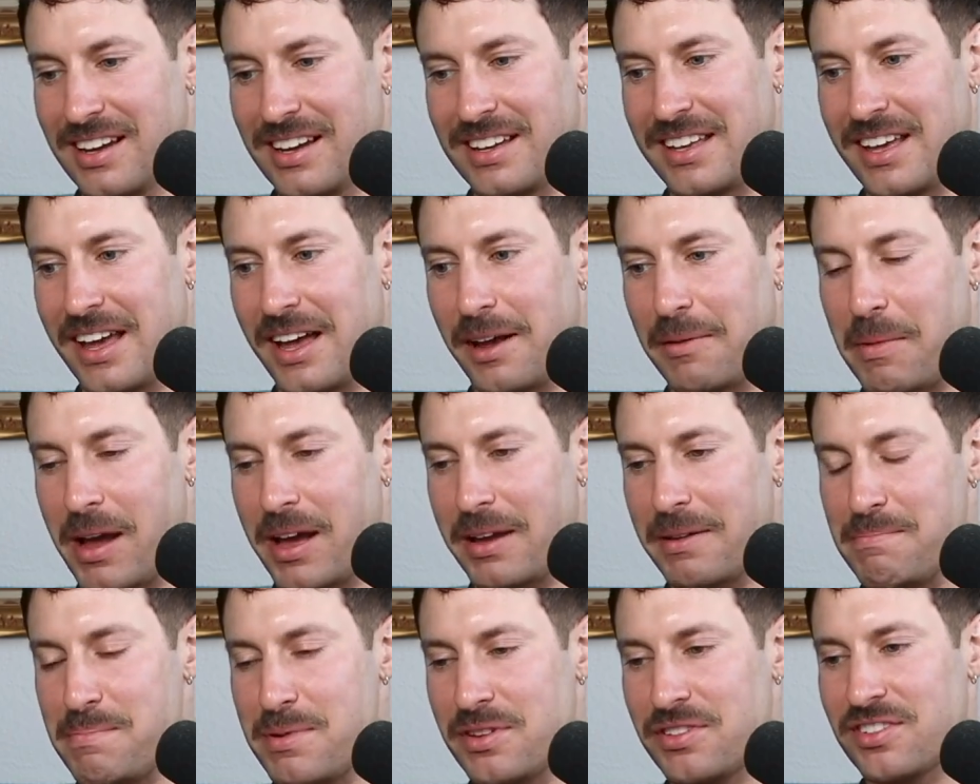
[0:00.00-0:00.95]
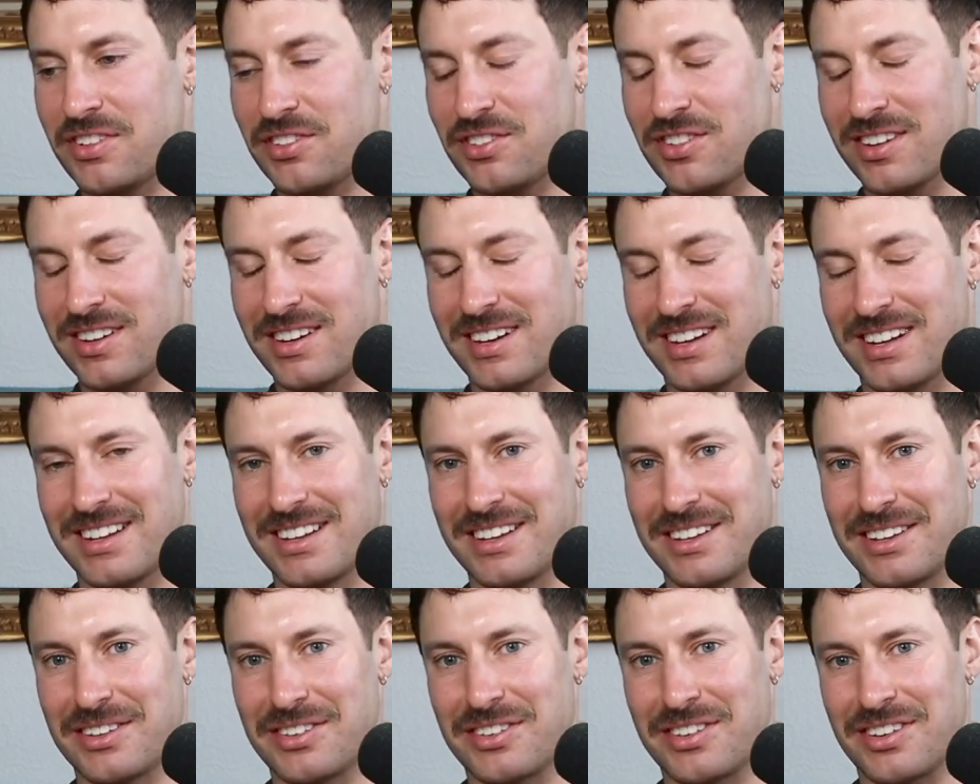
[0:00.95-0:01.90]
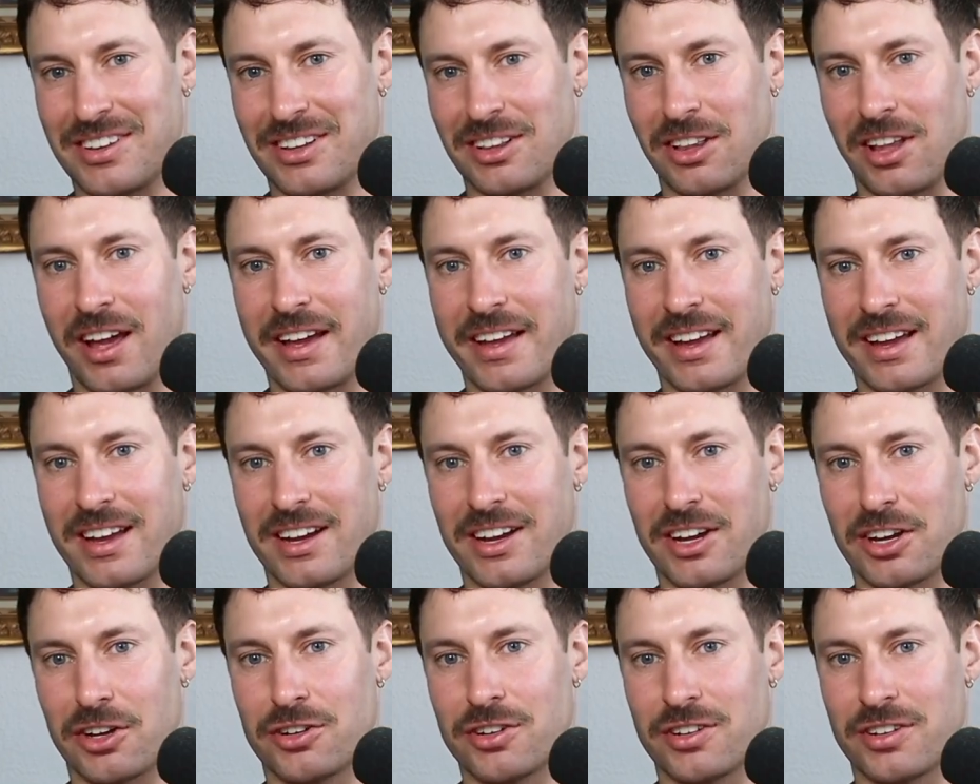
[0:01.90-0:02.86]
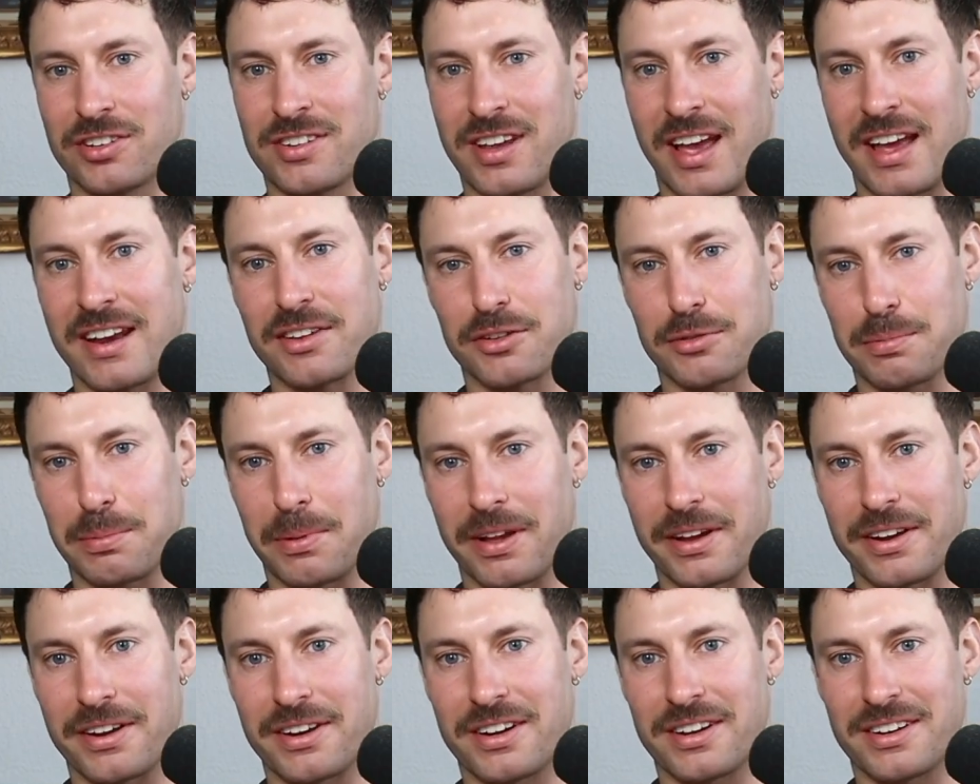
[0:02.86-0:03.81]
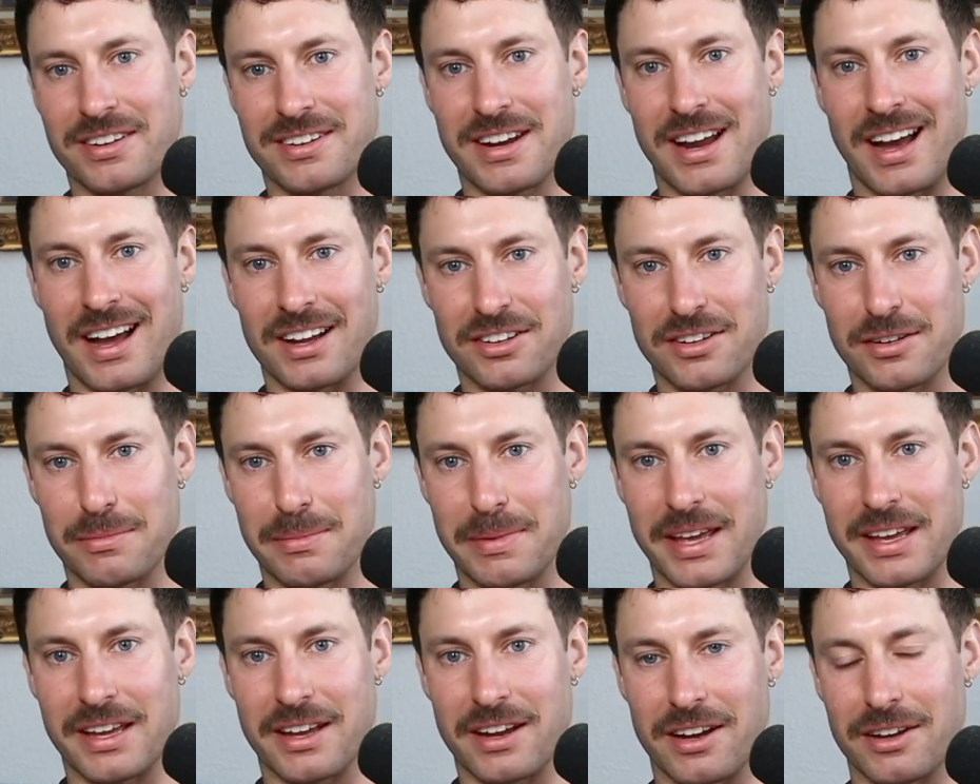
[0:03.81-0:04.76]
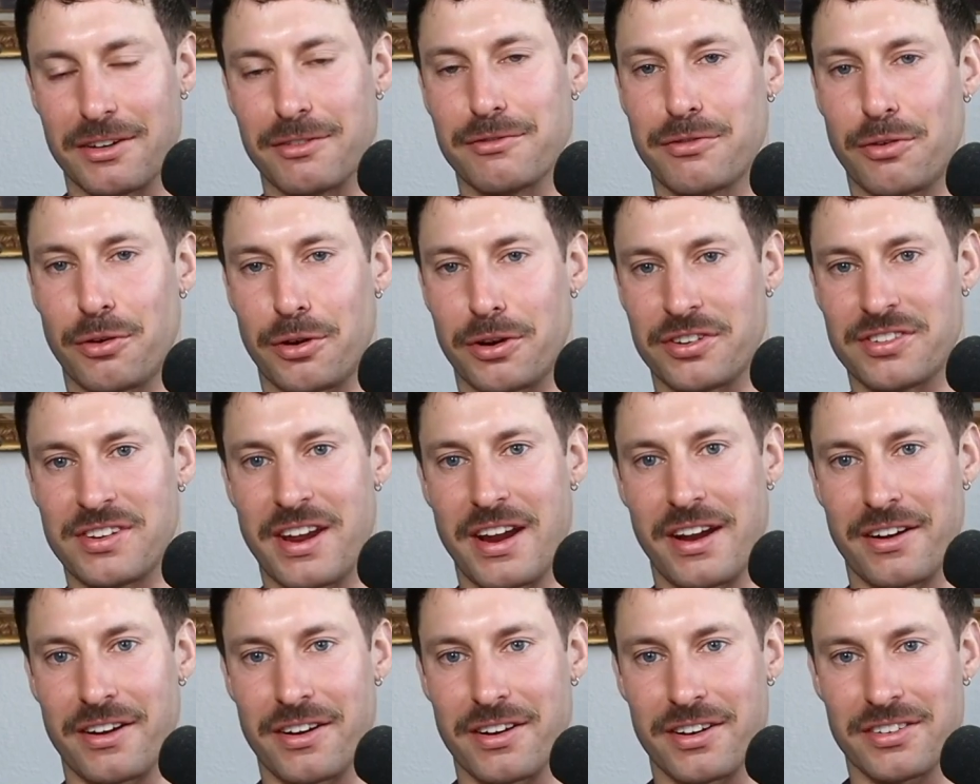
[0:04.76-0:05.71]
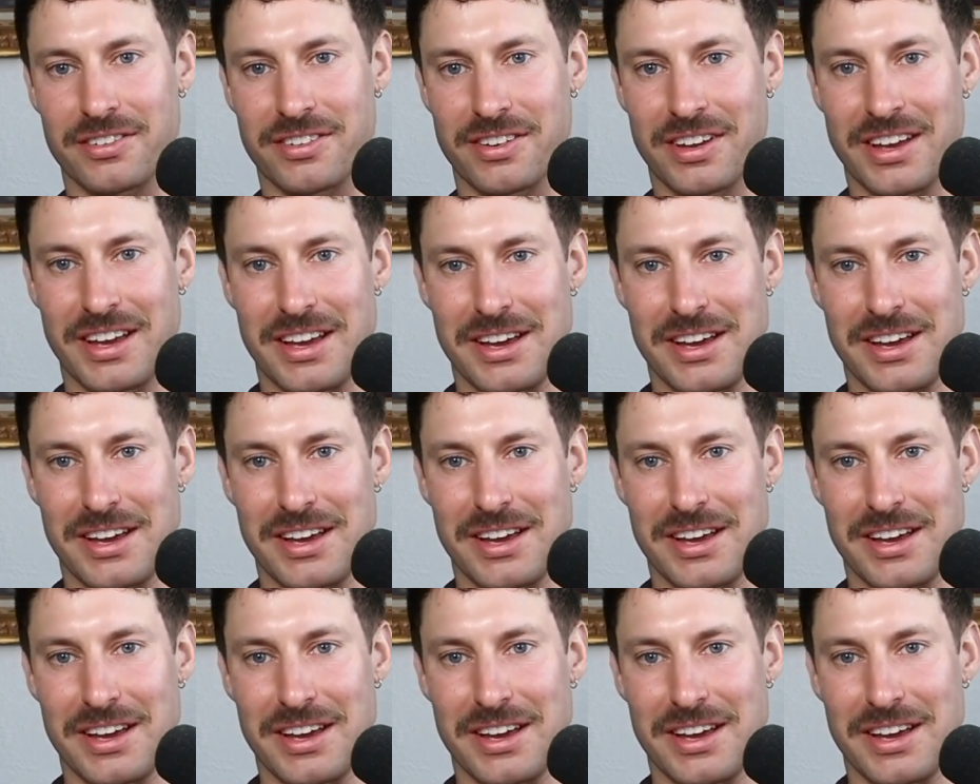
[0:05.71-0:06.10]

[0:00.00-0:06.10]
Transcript: Yeah, my position is like a good tennis player, not to make unforced errors.